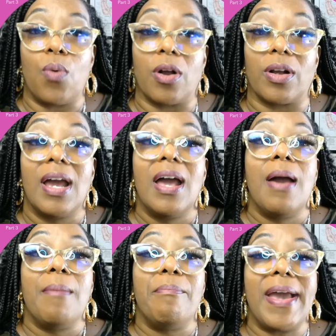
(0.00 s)
work,
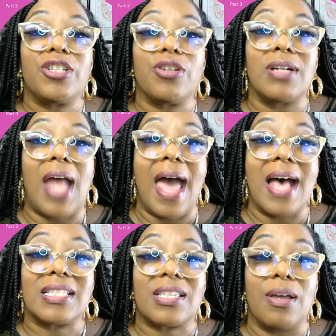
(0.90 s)
make sure to
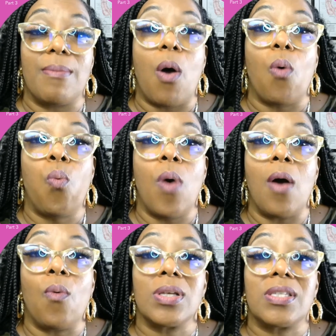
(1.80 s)
ask them
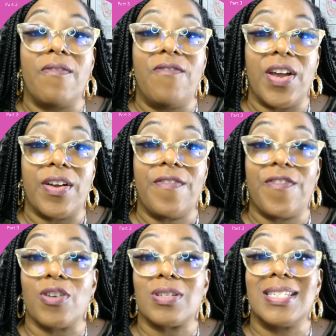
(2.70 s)
what was the very
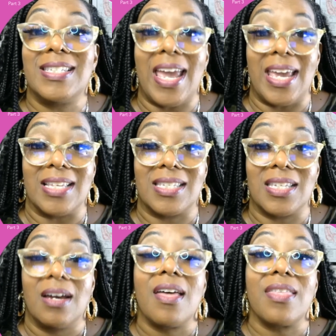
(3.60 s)
first
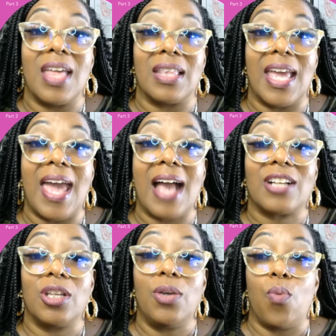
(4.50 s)
date that they
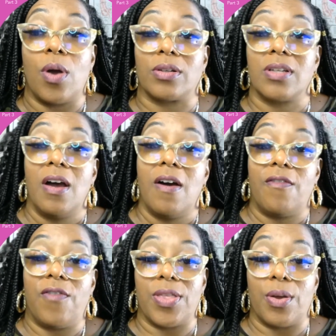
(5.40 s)
actually worked
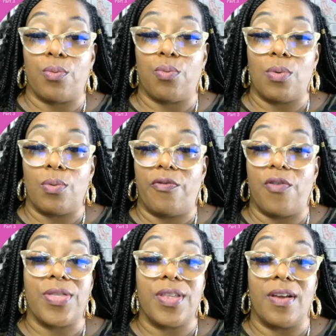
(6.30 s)
for
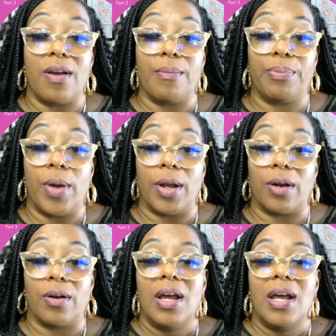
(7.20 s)
the
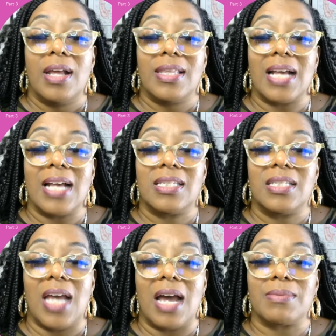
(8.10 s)
employer. 9
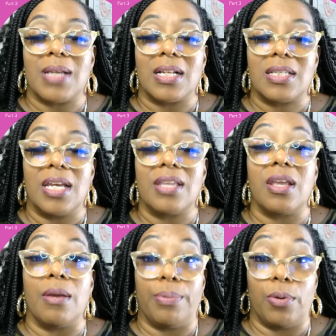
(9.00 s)
times out of 10,
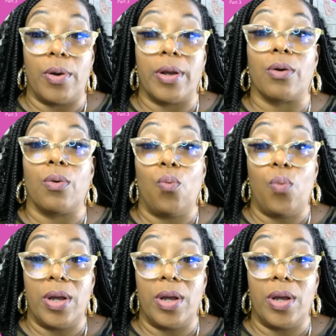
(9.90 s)
the employer